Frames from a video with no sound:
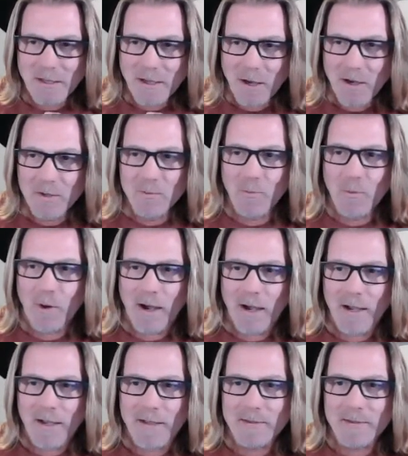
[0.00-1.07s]

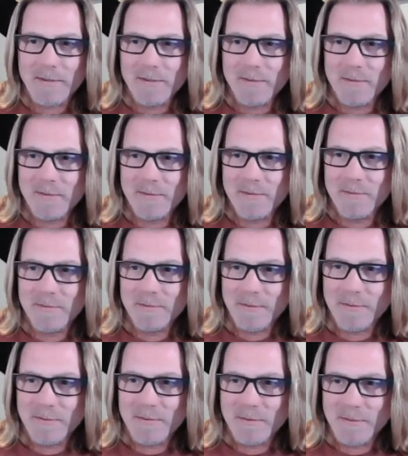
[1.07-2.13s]
unwind,
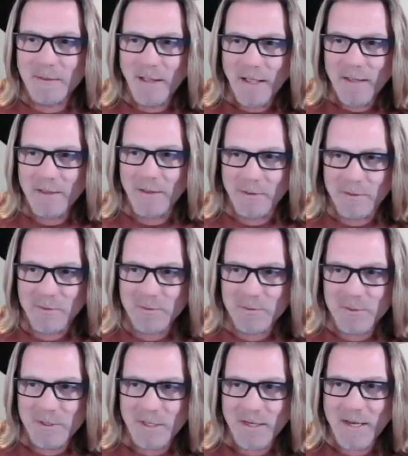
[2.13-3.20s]
let
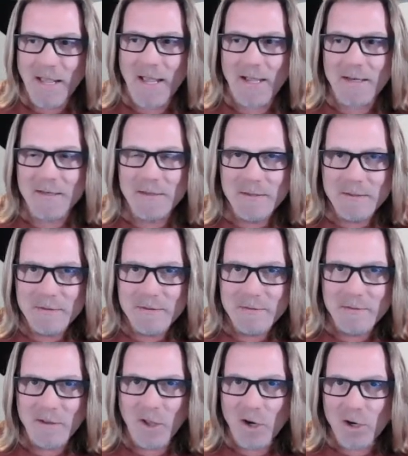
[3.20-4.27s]
loose, connect,
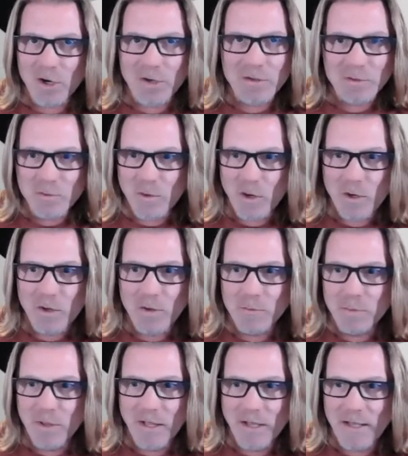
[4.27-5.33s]
learn, grow,
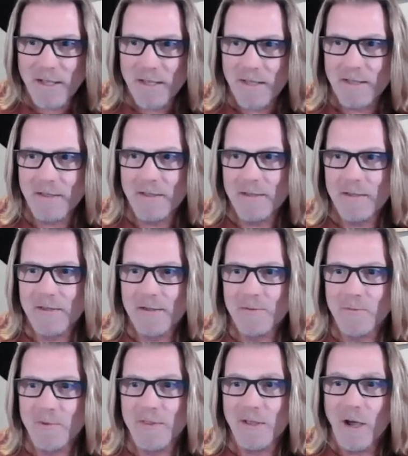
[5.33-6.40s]
play
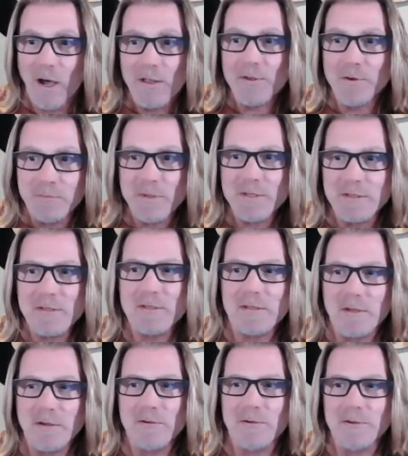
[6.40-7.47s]
with other business
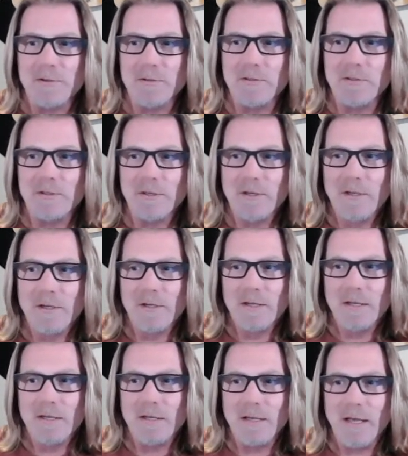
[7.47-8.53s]
owners,
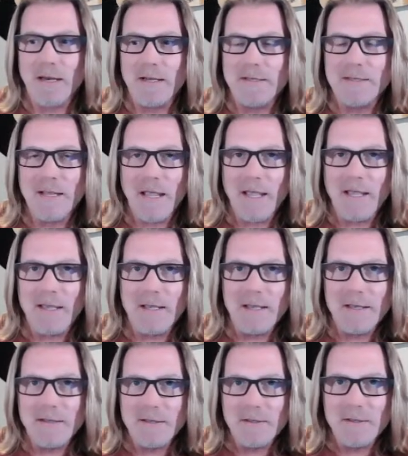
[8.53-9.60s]
and kind of take
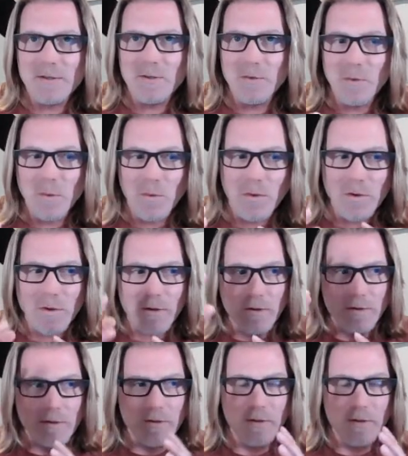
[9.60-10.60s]
your